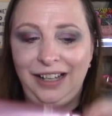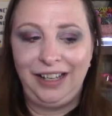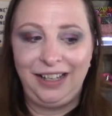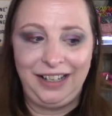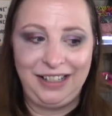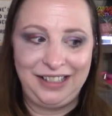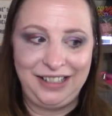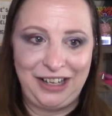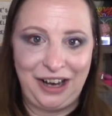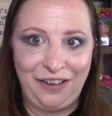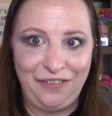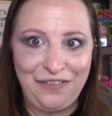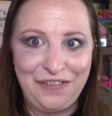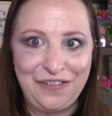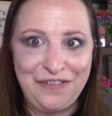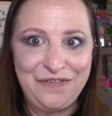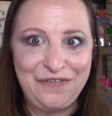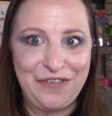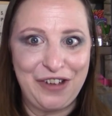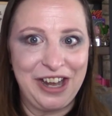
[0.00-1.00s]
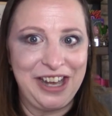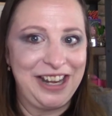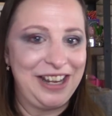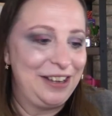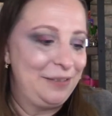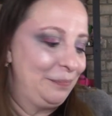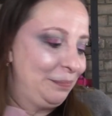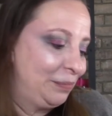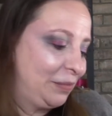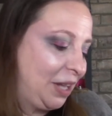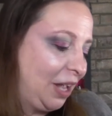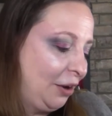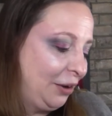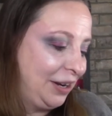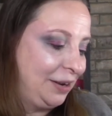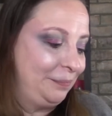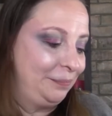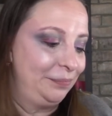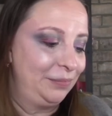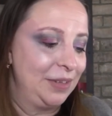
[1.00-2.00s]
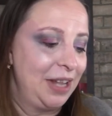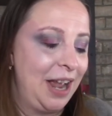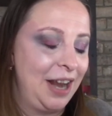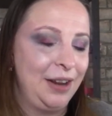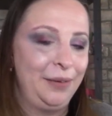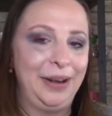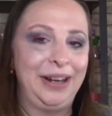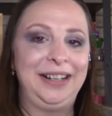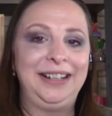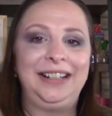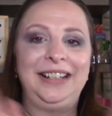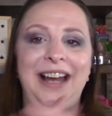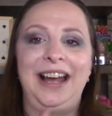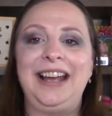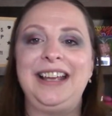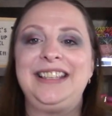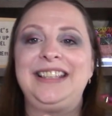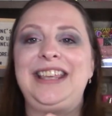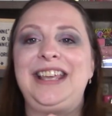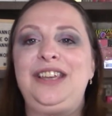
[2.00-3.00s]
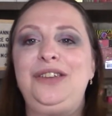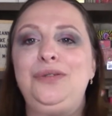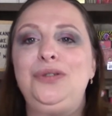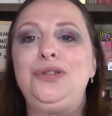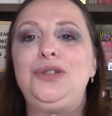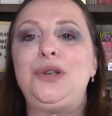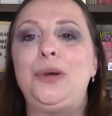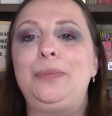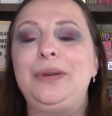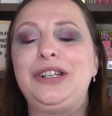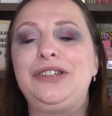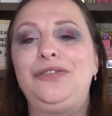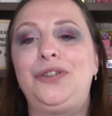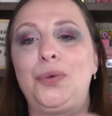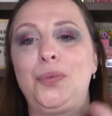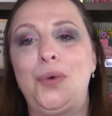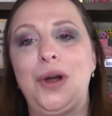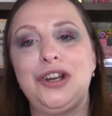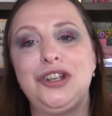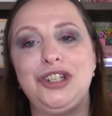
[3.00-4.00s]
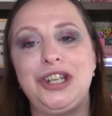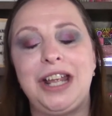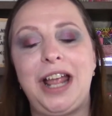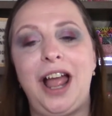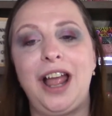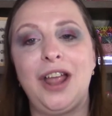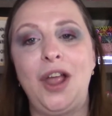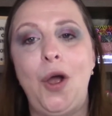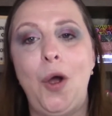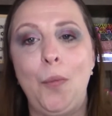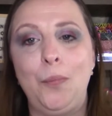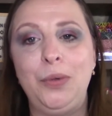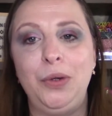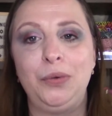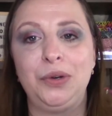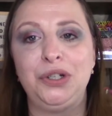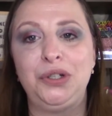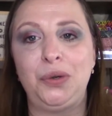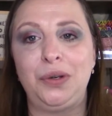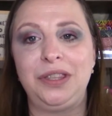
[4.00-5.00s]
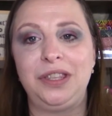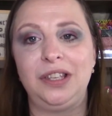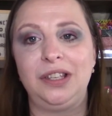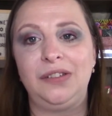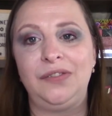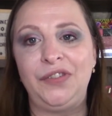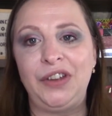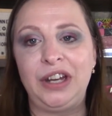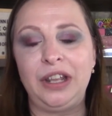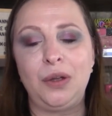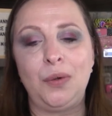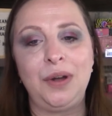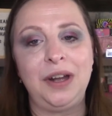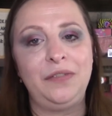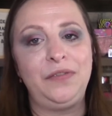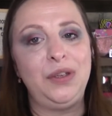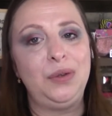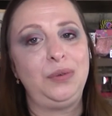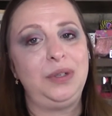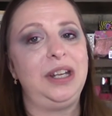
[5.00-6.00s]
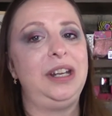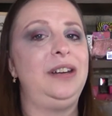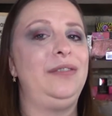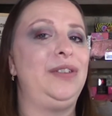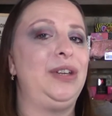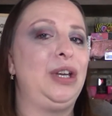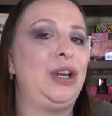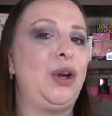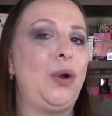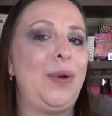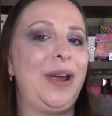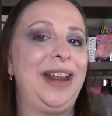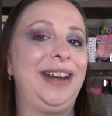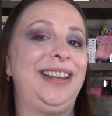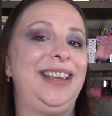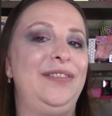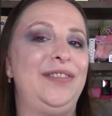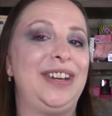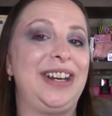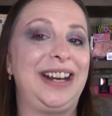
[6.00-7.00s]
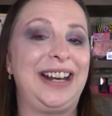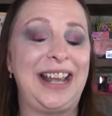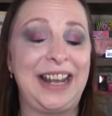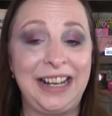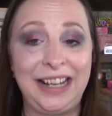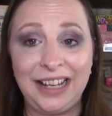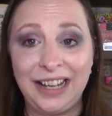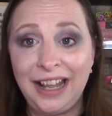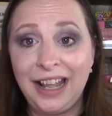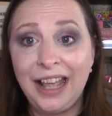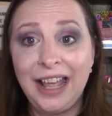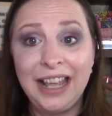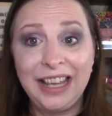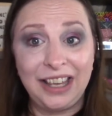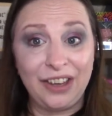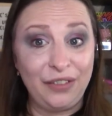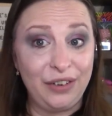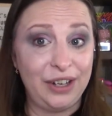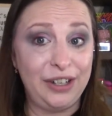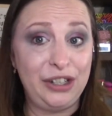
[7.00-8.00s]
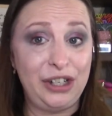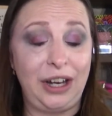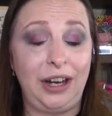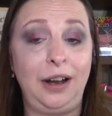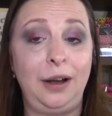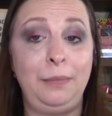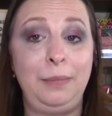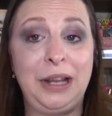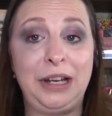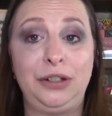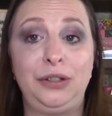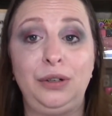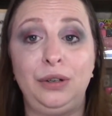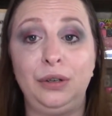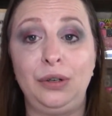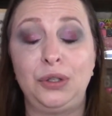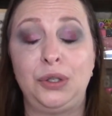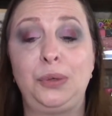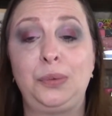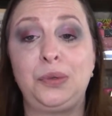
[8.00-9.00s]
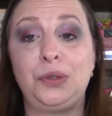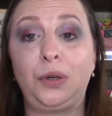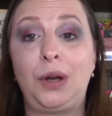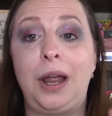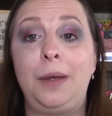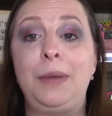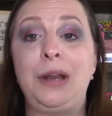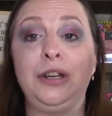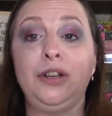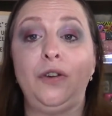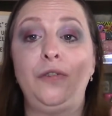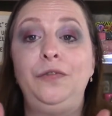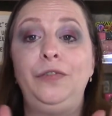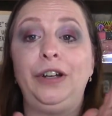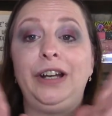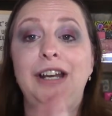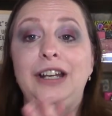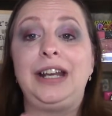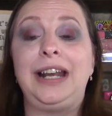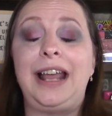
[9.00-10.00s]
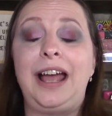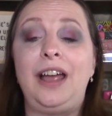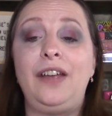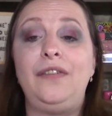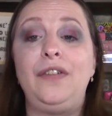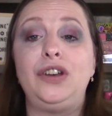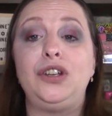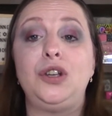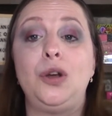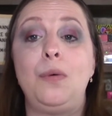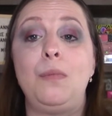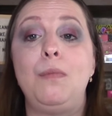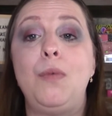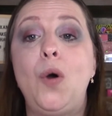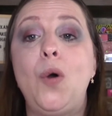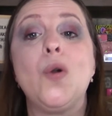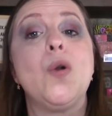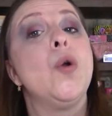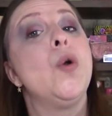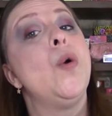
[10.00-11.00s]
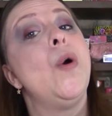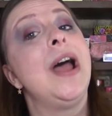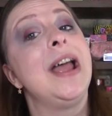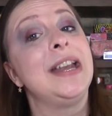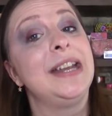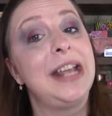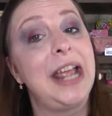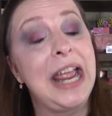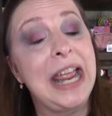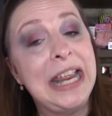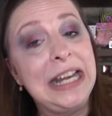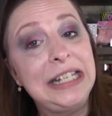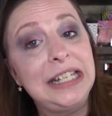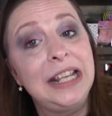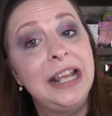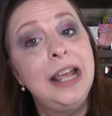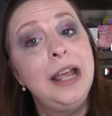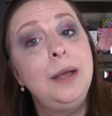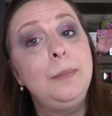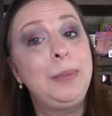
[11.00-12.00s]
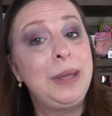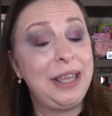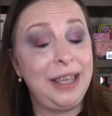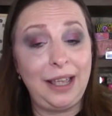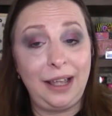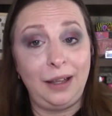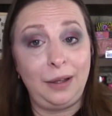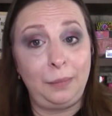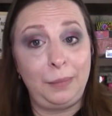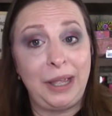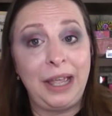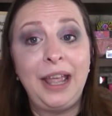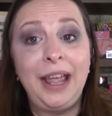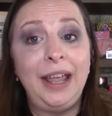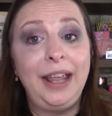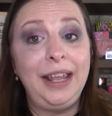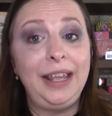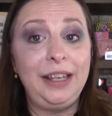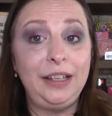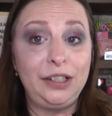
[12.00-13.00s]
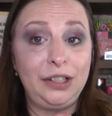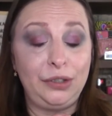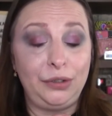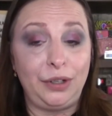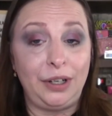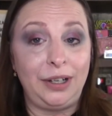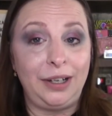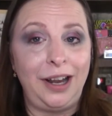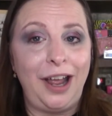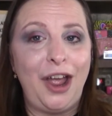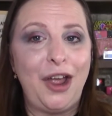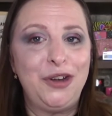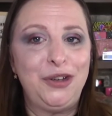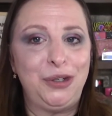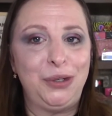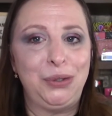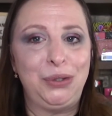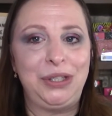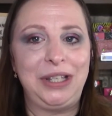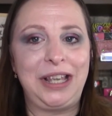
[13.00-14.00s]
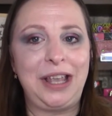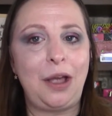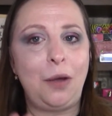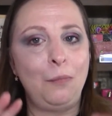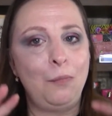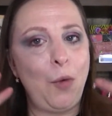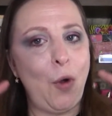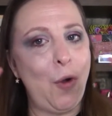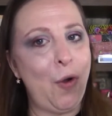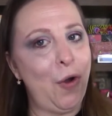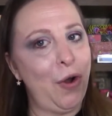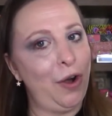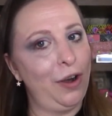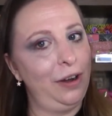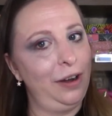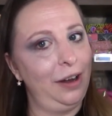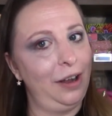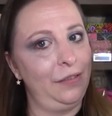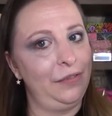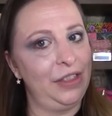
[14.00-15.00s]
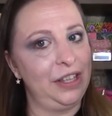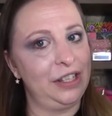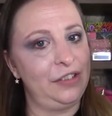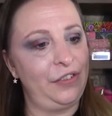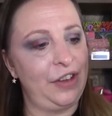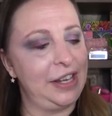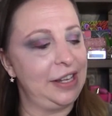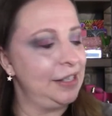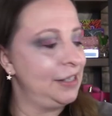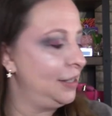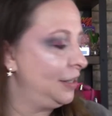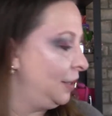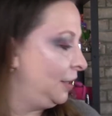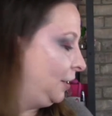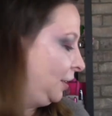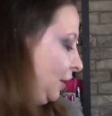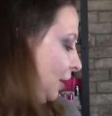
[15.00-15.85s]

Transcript: Like it's not even funny. Okay, anyway, guys, thank you so much for watching. I hope you enjoyed this video, and if you did, if you go ahead and give it a like, give it a share, and make sure you're subscribed, and don't forget live tomorrow at 8 p.m. Eastern to see more of this face